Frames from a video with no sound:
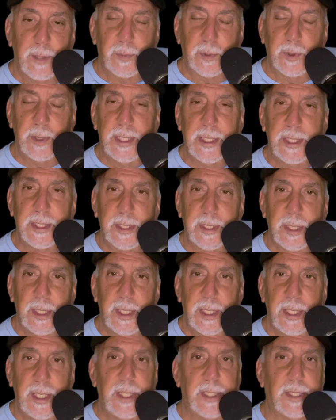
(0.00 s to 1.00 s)
please
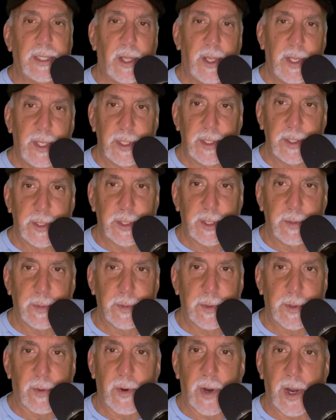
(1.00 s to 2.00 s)
hit like and
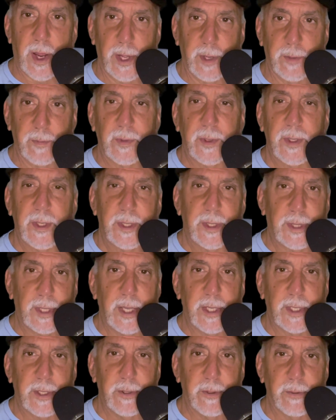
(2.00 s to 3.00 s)
subscribe.
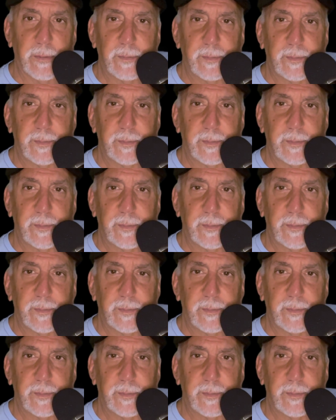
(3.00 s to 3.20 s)
Thank you.